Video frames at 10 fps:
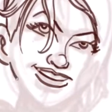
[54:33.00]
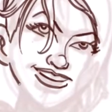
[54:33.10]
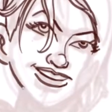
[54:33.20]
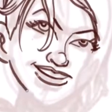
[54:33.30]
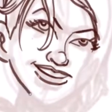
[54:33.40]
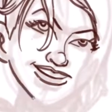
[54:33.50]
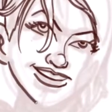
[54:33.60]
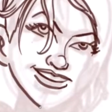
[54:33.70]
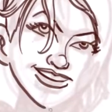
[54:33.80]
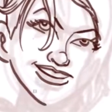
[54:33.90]
It's got a nice
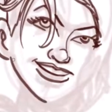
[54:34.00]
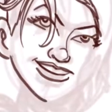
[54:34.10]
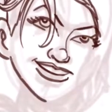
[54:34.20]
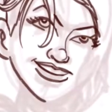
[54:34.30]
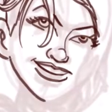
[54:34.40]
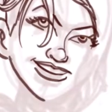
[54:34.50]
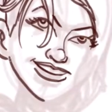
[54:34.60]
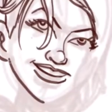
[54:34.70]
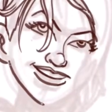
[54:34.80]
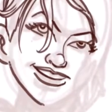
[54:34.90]
pointy chin
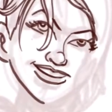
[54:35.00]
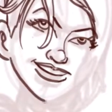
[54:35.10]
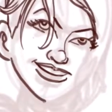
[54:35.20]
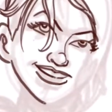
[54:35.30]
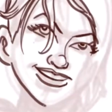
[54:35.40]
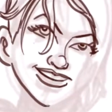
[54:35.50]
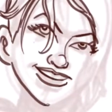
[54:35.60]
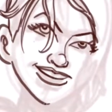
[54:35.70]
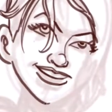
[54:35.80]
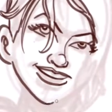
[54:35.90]

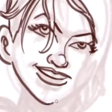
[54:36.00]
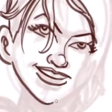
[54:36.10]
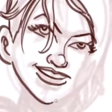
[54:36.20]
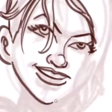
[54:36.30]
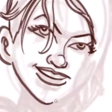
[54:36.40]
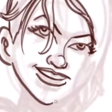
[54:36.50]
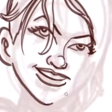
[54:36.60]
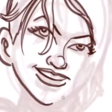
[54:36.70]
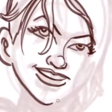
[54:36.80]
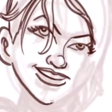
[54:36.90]
right there.
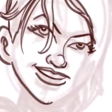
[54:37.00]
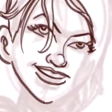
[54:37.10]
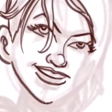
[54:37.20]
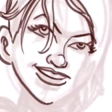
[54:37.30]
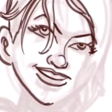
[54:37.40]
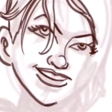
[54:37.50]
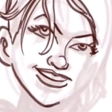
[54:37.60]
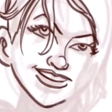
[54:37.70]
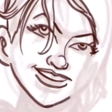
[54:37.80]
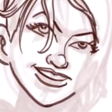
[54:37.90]
Yosh.
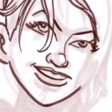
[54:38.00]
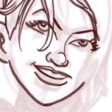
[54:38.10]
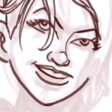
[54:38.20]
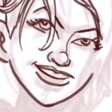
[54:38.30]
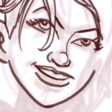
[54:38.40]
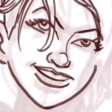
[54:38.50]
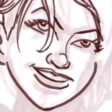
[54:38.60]
And we come back